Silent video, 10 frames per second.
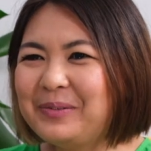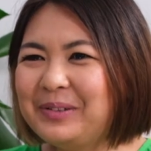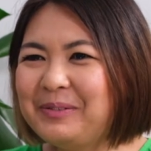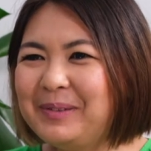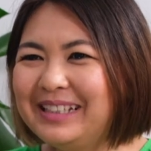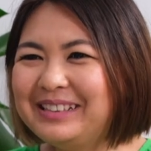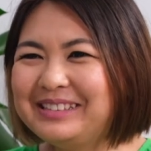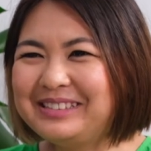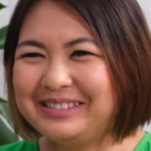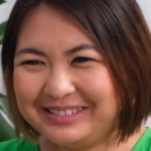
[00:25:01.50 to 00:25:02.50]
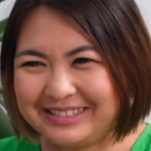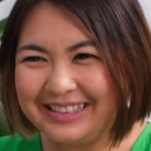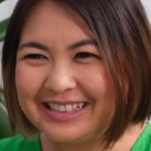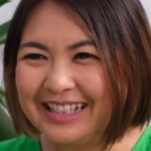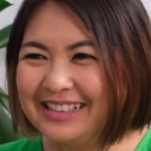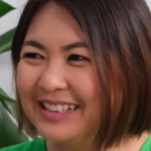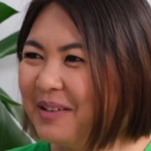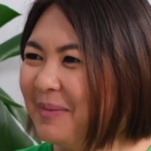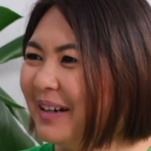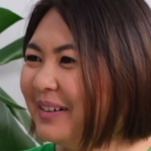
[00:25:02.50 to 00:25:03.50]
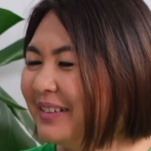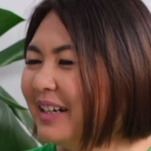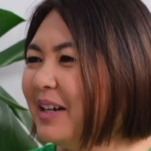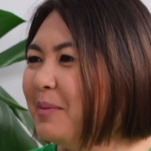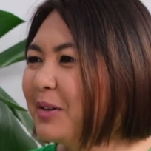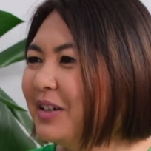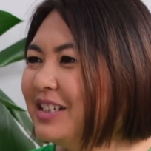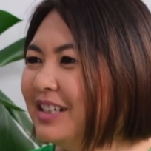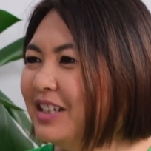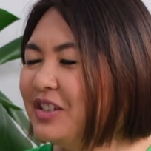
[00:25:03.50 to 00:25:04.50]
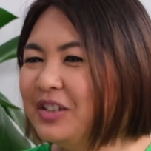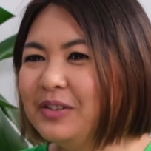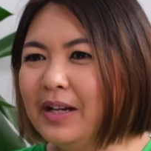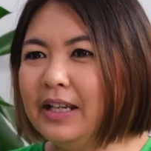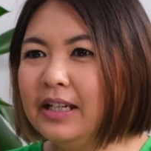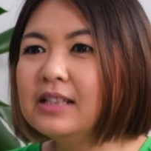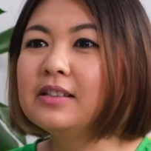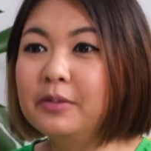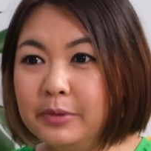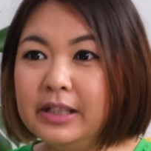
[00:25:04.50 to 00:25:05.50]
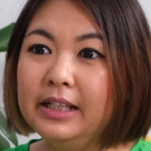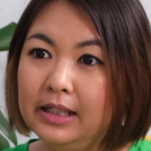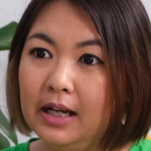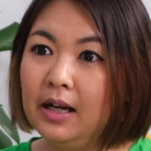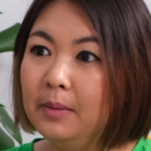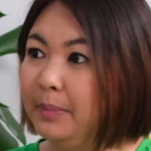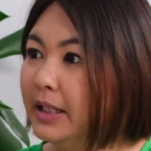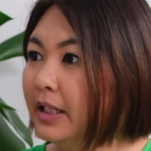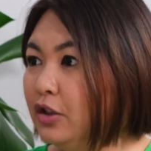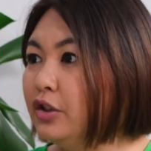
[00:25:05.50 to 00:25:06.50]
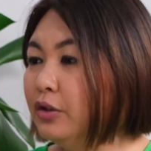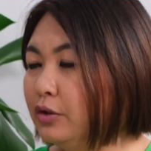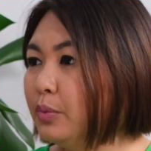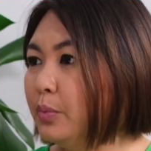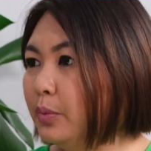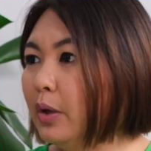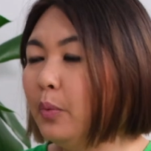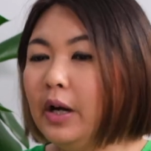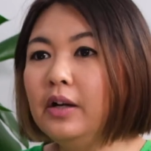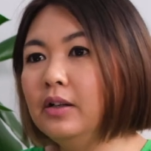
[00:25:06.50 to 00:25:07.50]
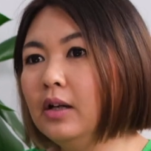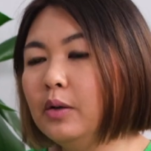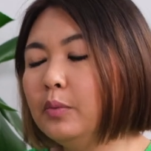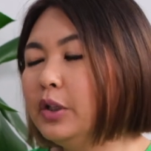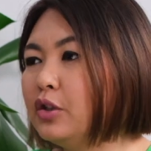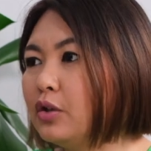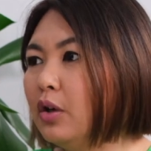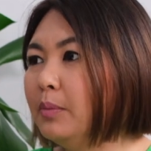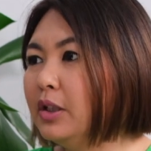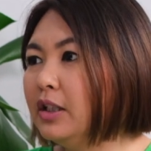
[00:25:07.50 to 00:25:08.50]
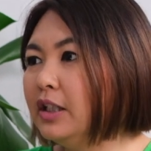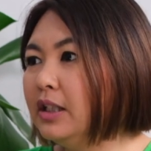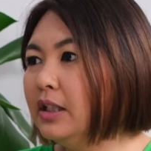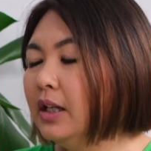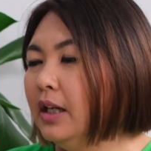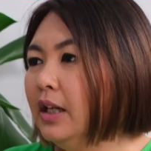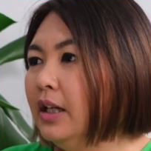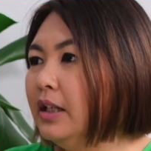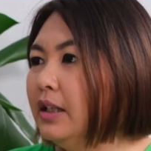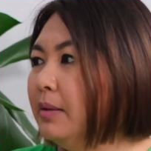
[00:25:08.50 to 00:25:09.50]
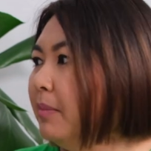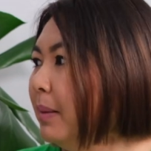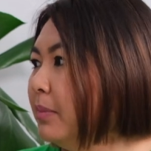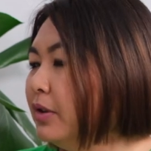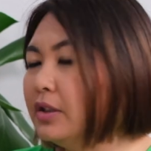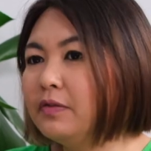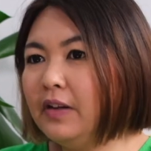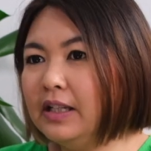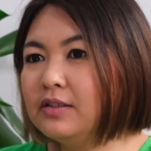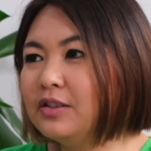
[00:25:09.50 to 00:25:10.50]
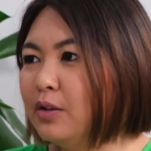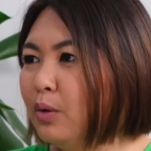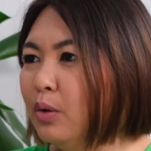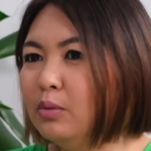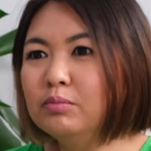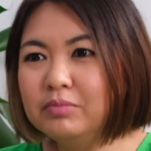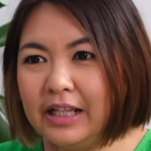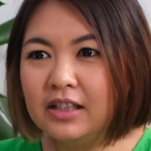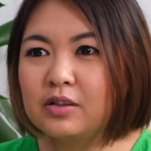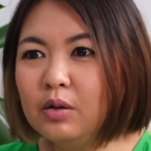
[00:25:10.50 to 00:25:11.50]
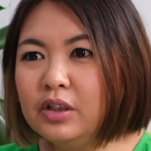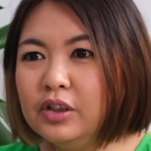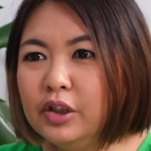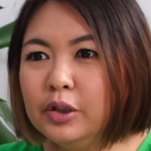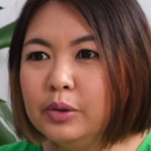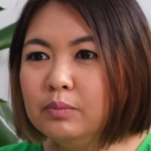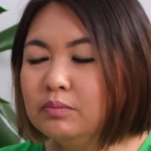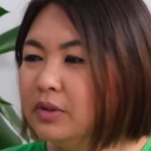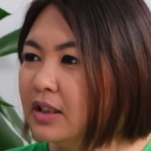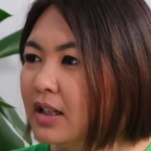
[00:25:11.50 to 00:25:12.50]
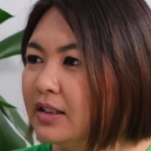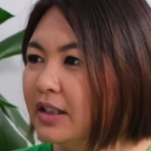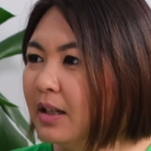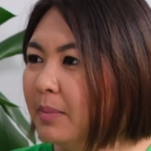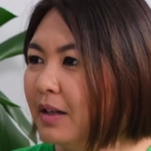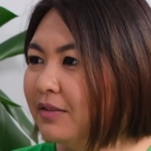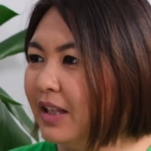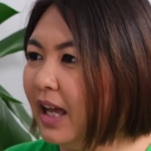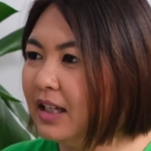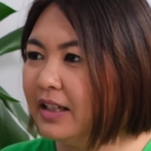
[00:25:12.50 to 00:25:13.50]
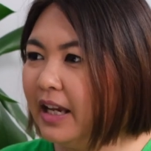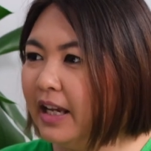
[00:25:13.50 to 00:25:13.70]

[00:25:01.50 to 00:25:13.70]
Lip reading: We've been discussing about immigration issue, and it's a really big issues which community members face. So let us continue discussing about that.